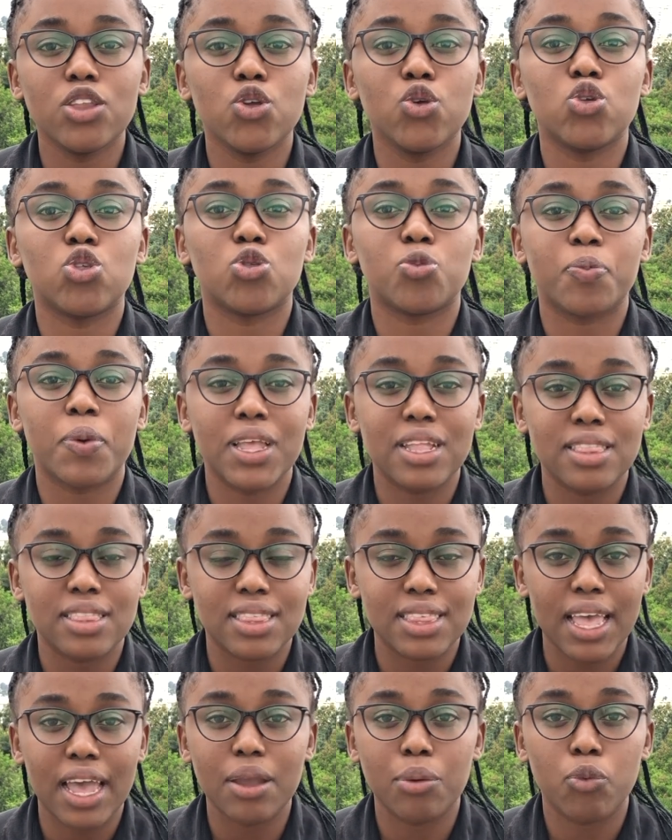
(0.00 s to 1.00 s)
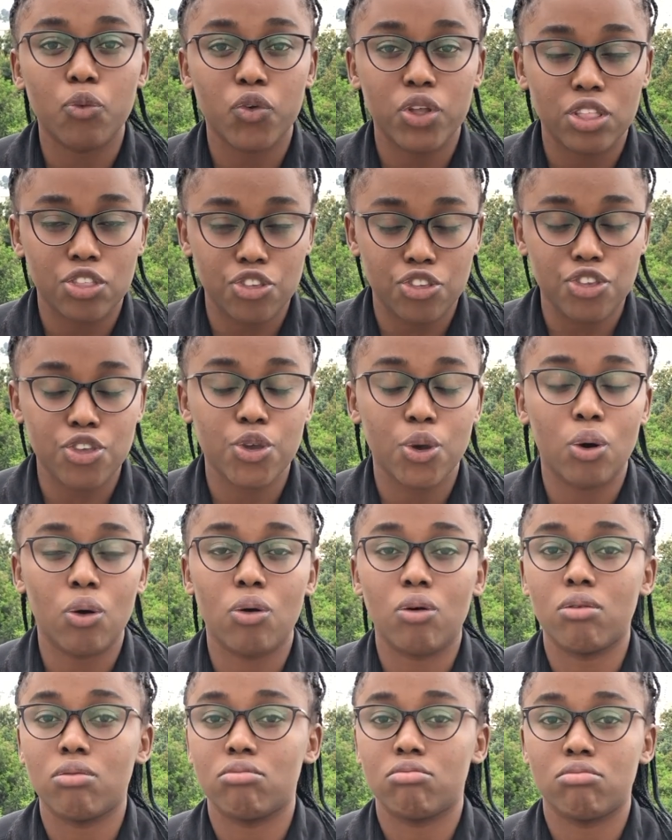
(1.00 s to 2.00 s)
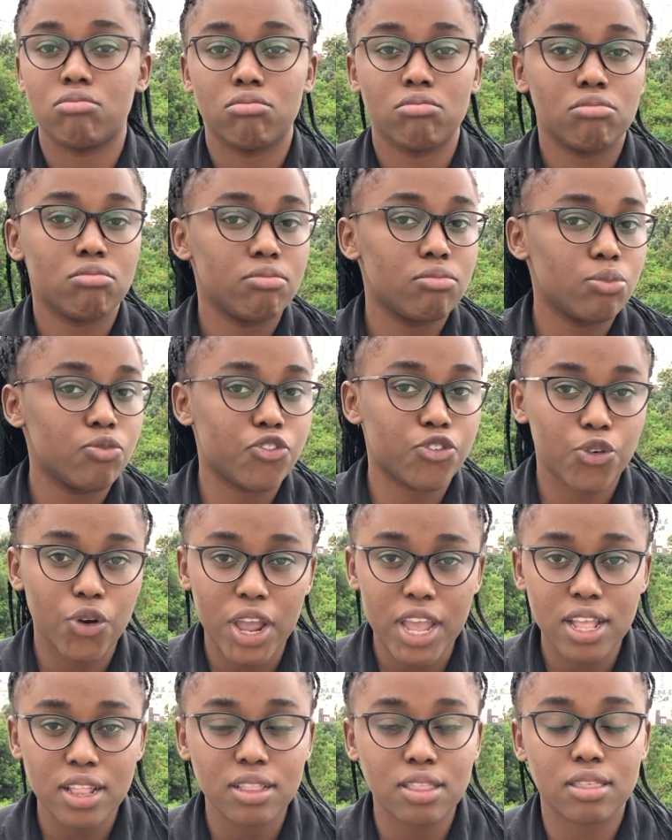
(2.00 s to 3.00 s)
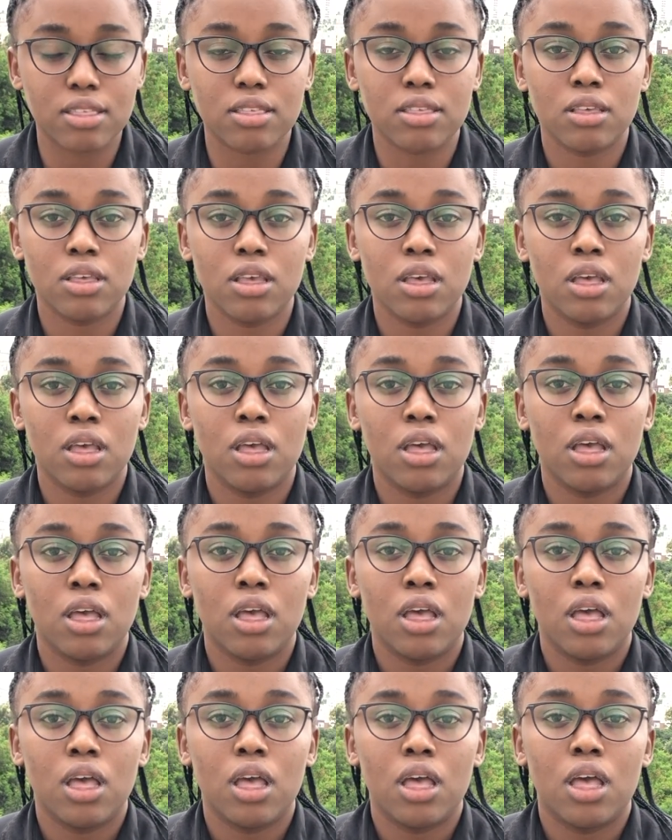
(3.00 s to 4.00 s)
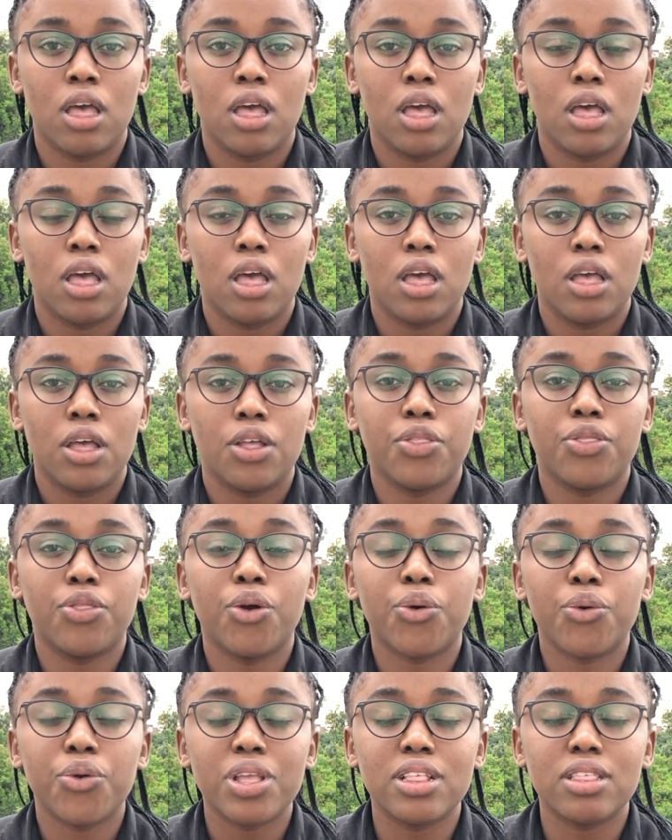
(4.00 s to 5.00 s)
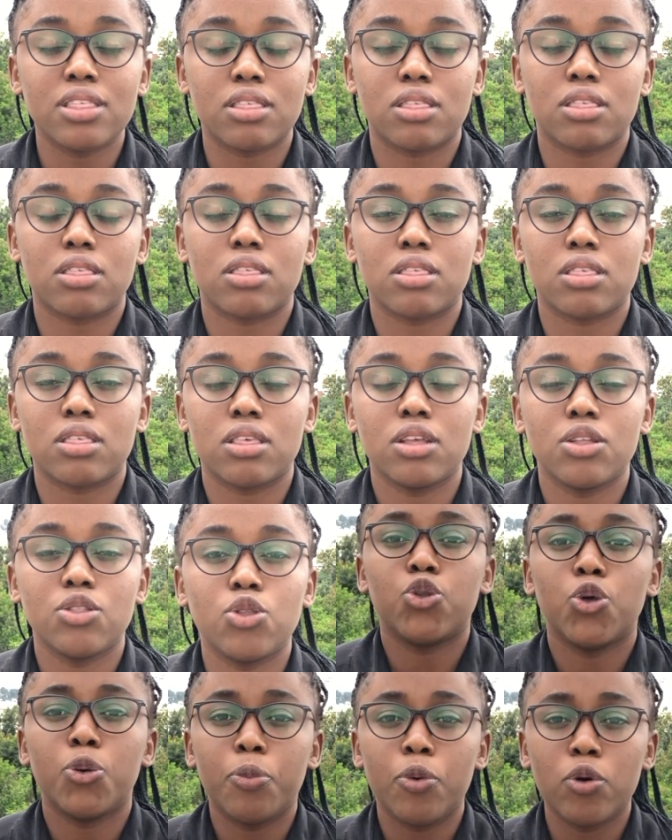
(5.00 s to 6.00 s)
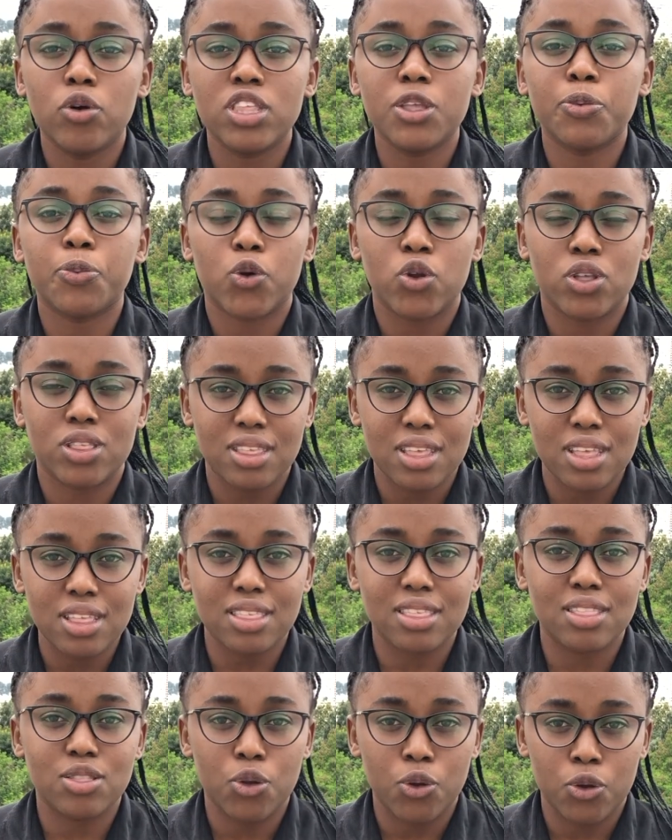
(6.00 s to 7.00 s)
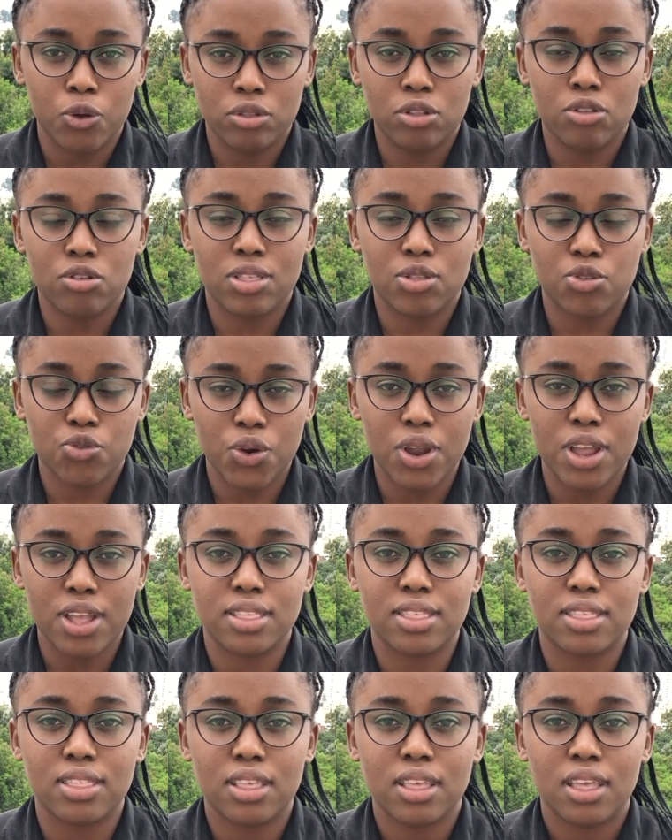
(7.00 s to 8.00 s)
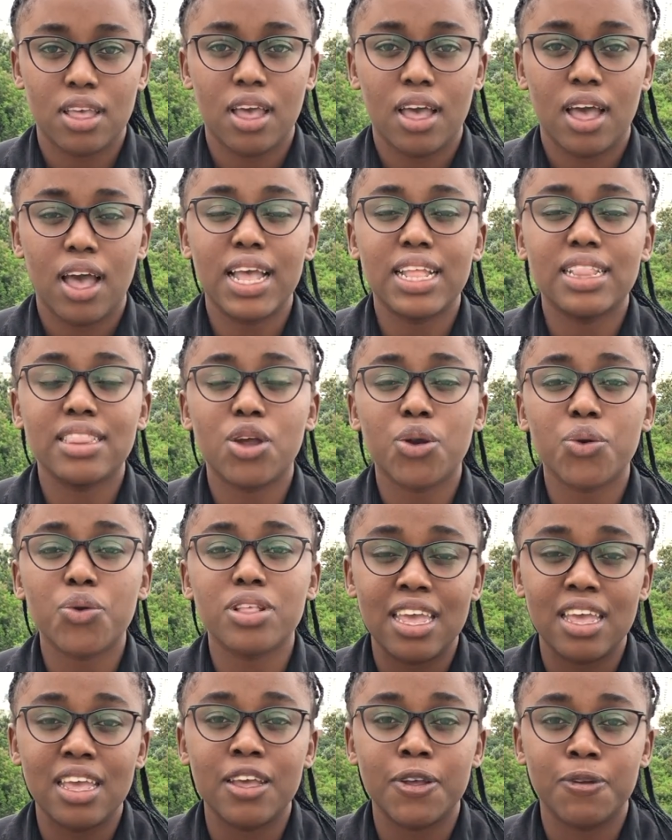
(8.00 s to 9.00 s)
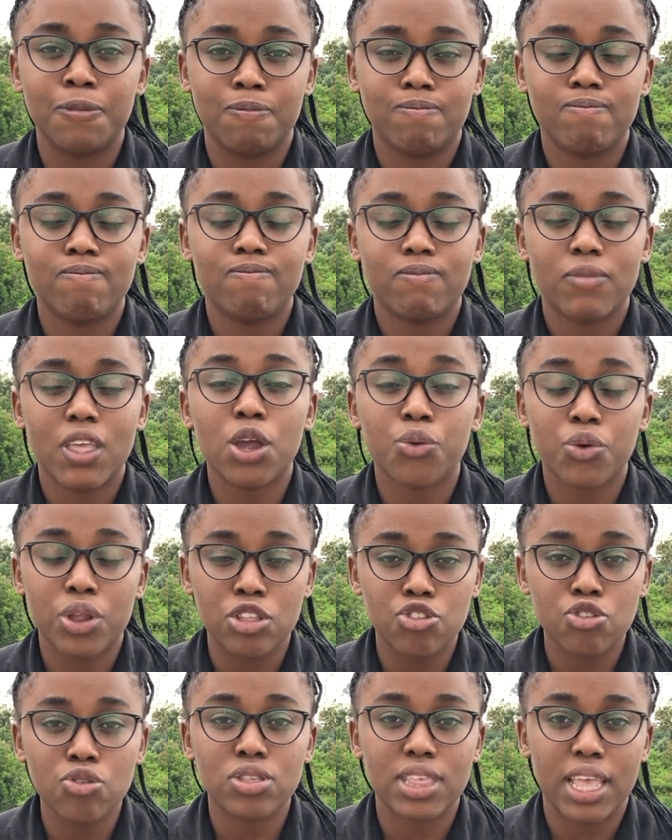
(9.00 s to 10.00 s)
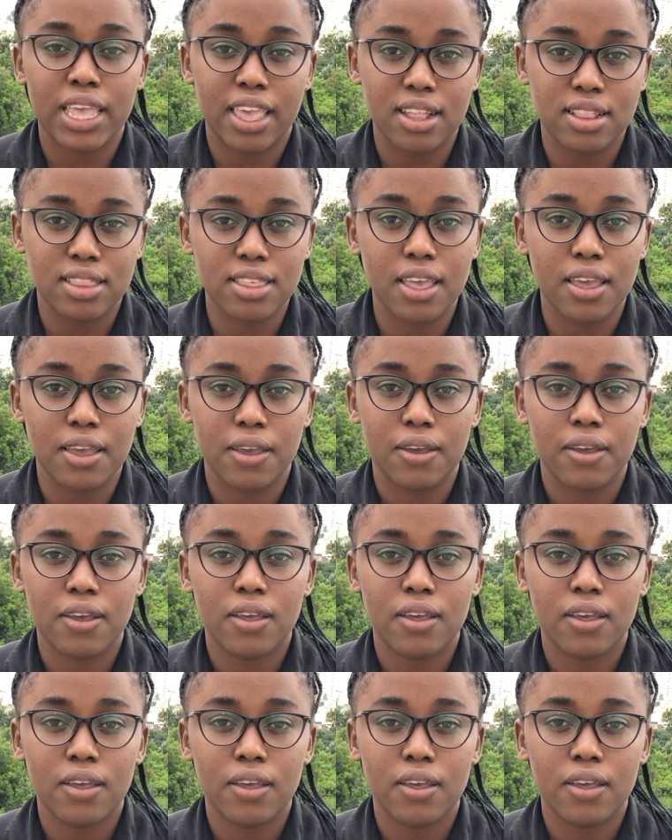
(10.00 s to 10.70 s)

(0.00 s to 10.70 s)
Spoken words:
you spend time with your friends, the body processes the stress, and there is a reduce, I can say.